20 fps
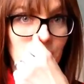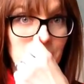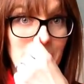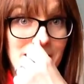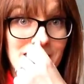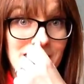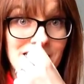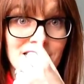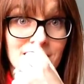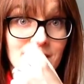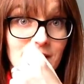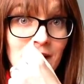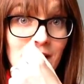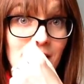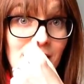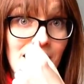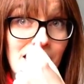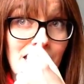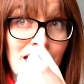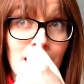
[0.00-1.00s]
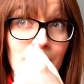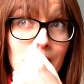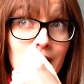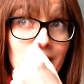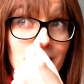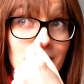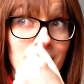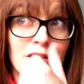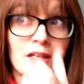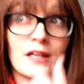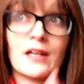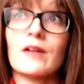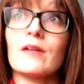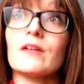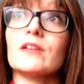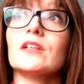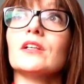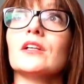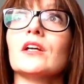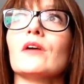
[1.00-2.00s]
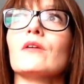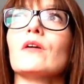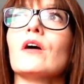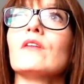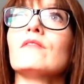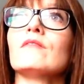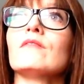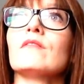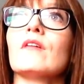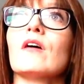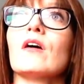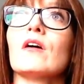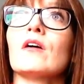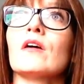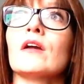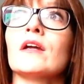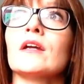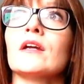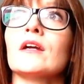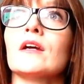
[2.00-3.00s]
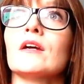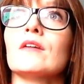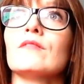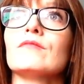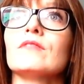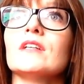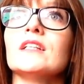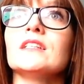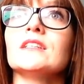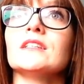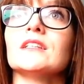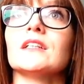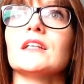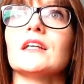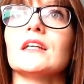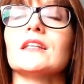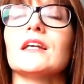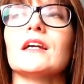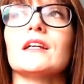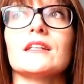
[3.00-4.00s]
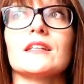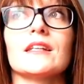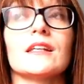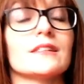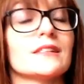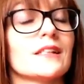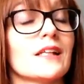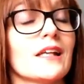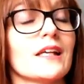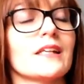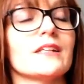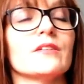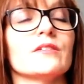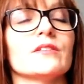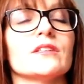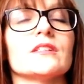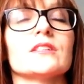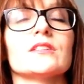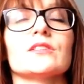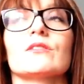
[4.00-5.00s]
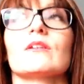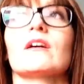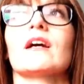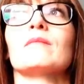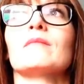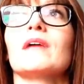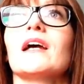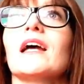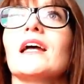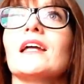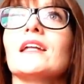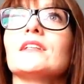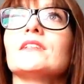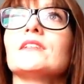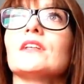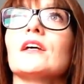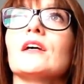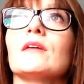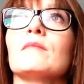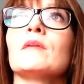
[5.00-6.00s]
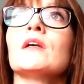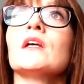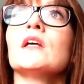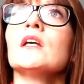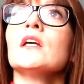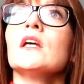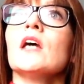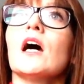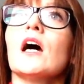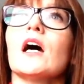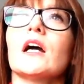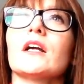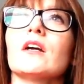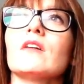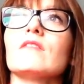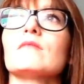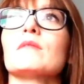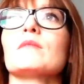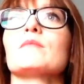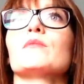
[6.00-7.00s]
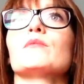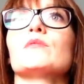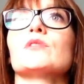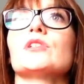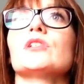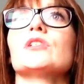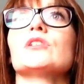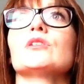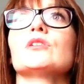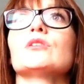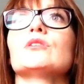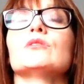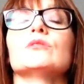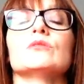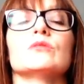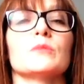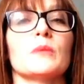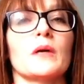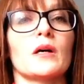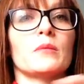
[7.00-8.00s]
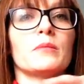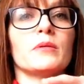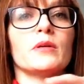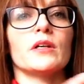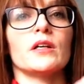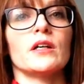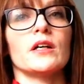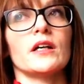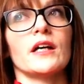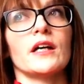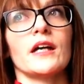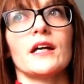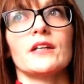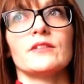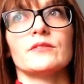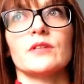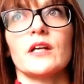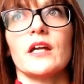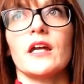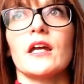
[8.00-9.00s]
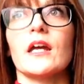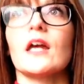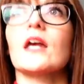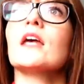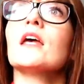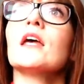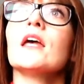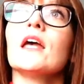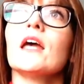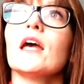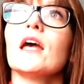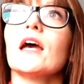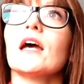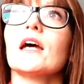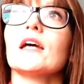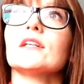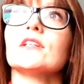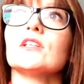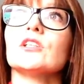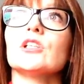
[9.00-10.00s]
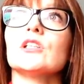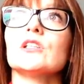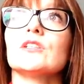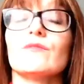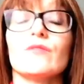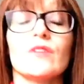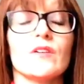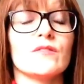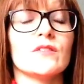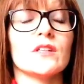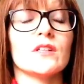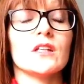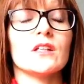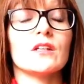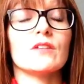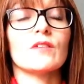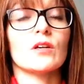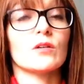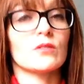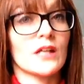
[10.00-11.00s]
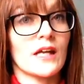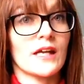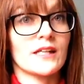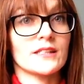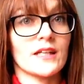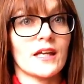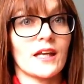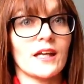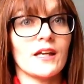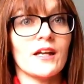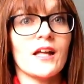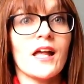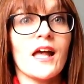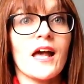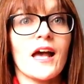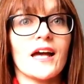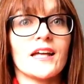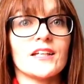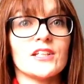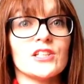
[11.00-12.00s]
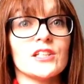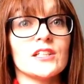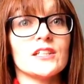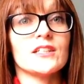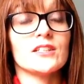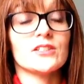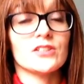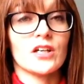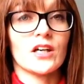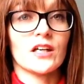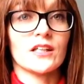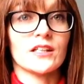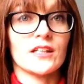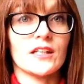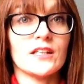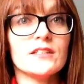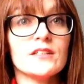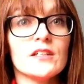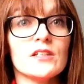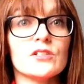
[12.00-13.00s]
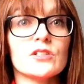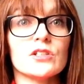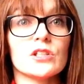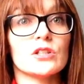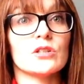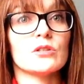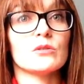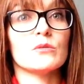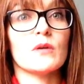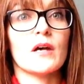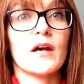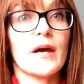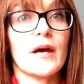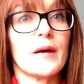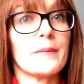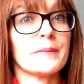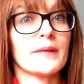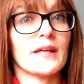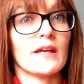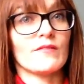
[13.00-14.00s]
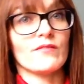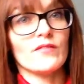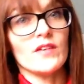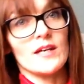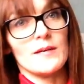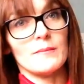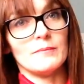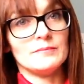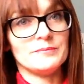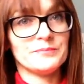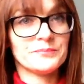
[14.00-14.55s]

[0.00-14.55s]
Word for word: comments. And, you know, I, I uh, recently, there, there's a lady on Instagram and um, I can't remember what she's called, but I'll put her handle here. And she's a 50 year old lady and she decided to um, get fit.